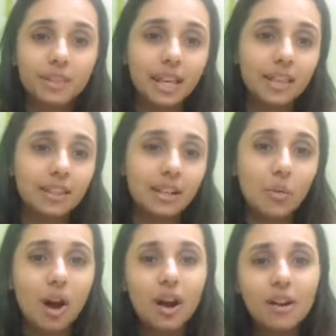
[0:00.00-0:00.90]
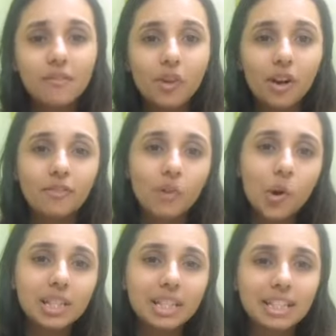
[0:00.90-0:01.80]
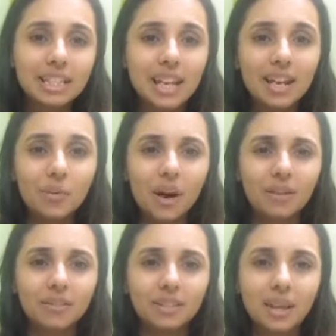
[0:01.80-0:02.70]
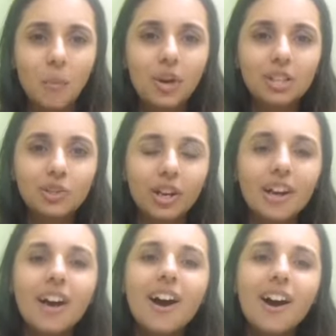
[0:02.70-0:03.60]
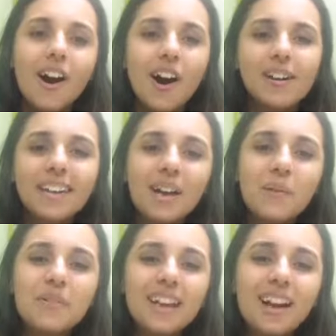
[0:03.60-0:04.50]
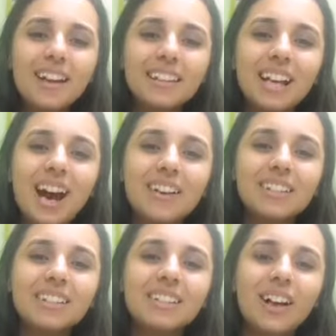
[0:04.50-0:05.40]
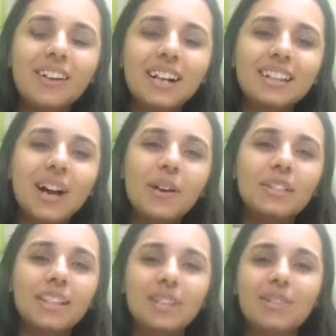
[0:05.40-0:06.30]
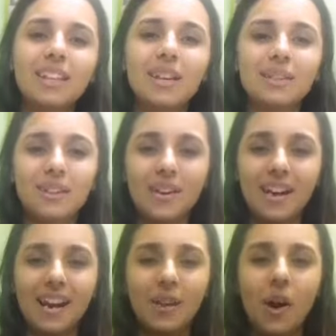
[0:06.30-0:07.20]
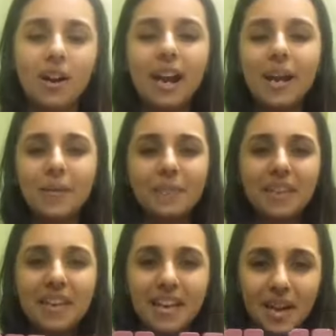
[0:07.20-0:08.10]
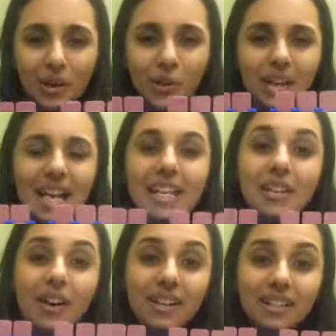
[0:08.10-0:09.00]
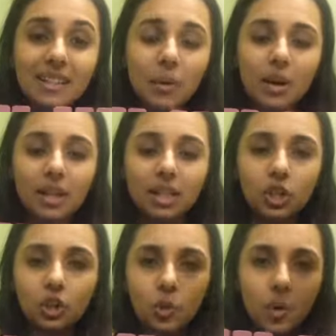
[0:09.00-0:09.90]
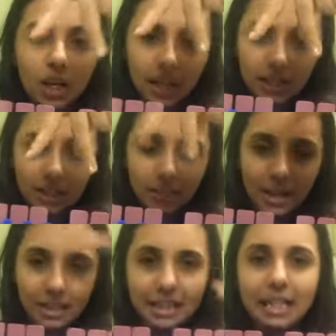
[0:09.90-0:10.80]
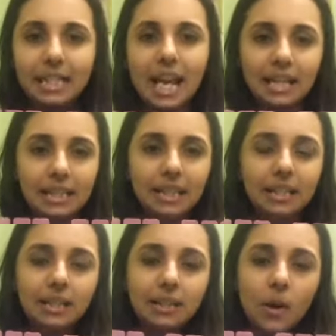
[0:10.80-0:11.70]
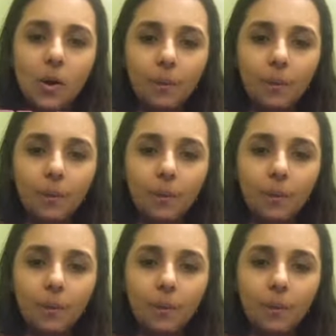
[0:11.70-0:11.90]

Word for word: 831, 44, 68. Wow. Someone's going. Okay, we are a thousand. It's already thousand. Yes, we are thousand already. Alright cool here is the word the two words but it's connected so